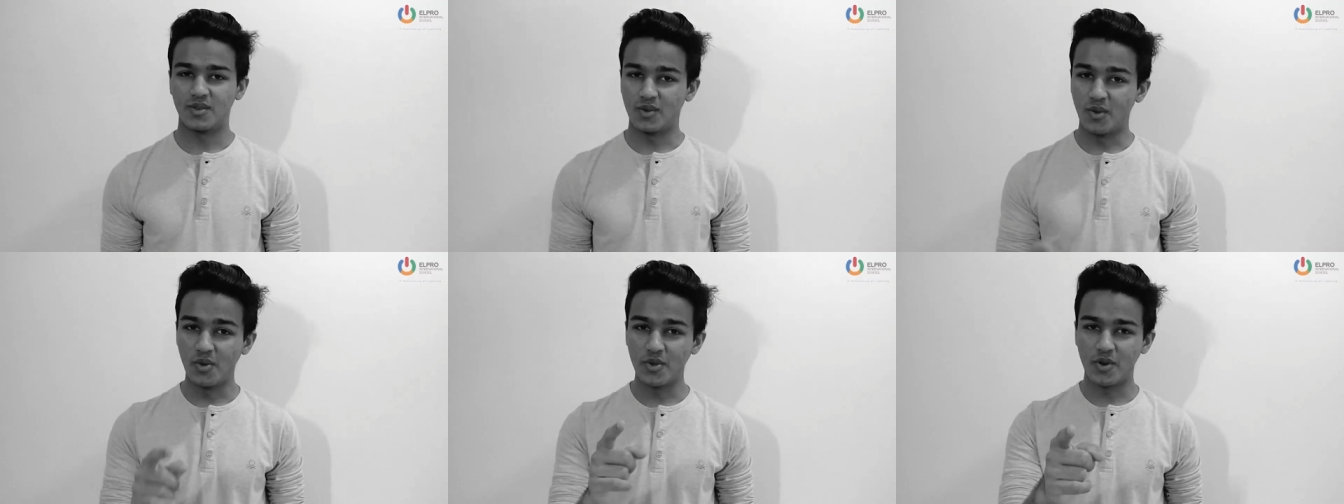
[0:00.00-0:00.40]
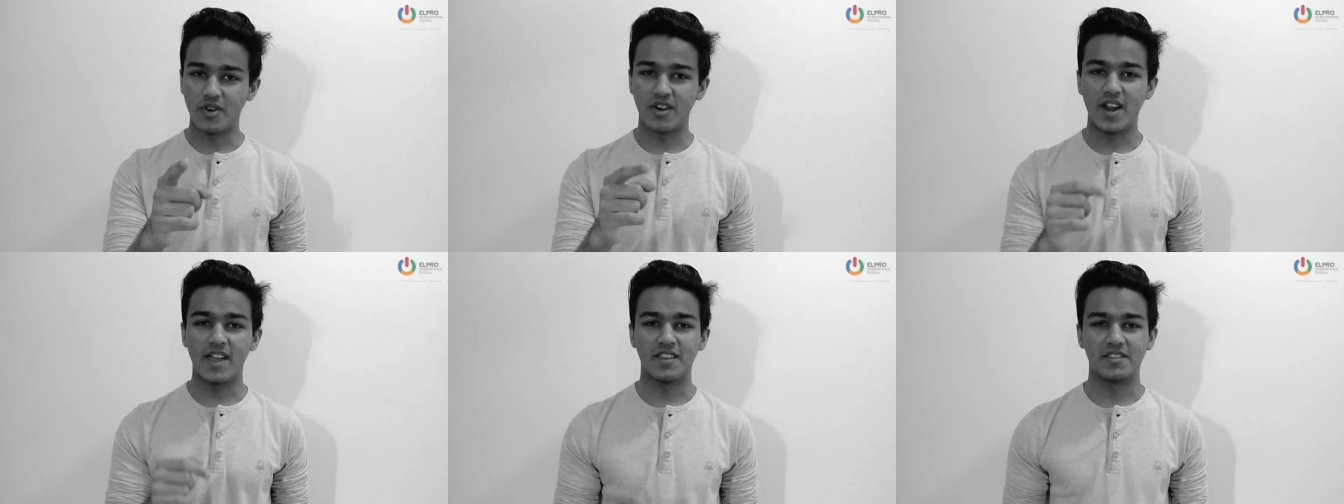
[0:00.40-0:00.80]
Know your
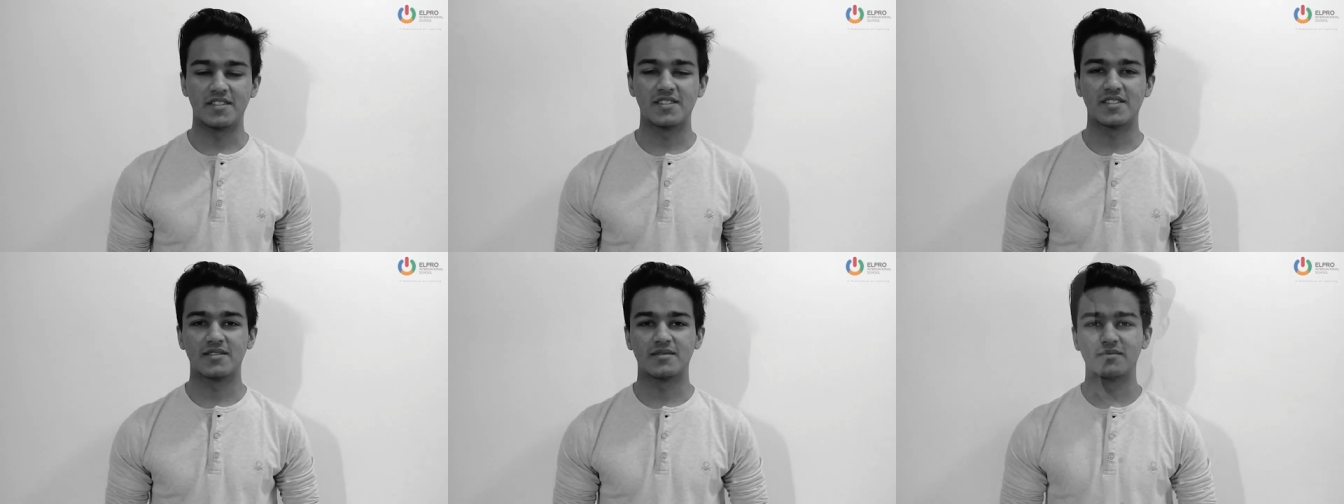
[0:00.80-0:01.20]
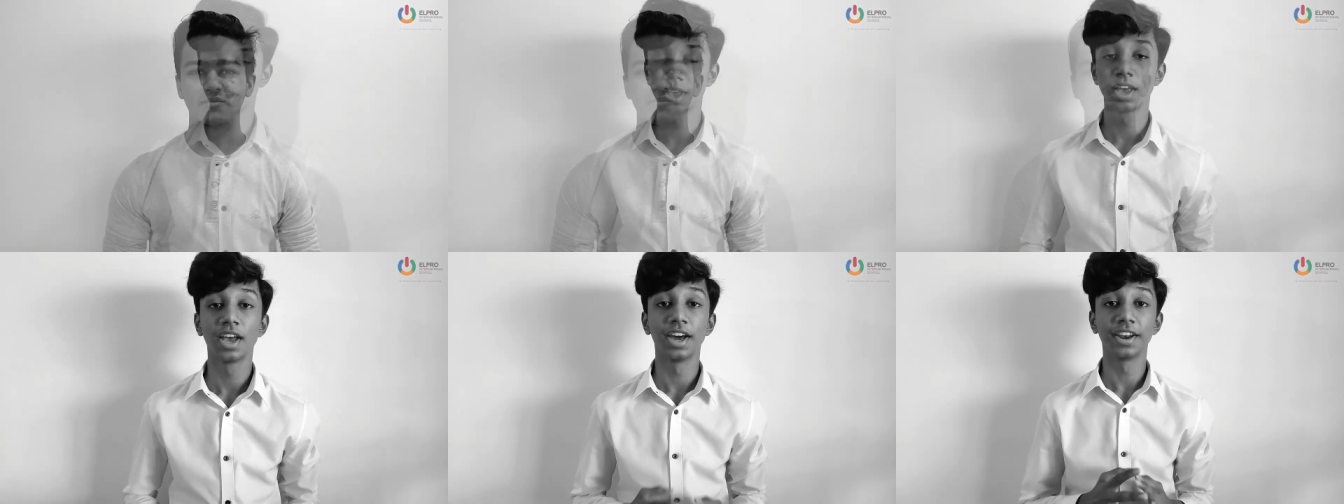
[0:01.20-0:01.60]
rights.
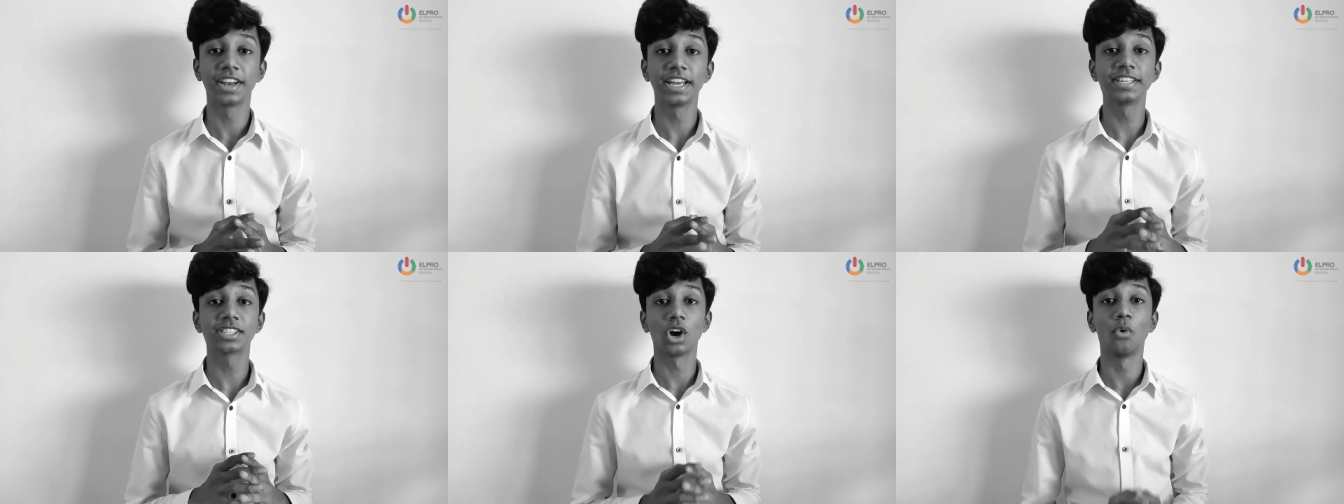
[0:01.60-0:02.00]
Raise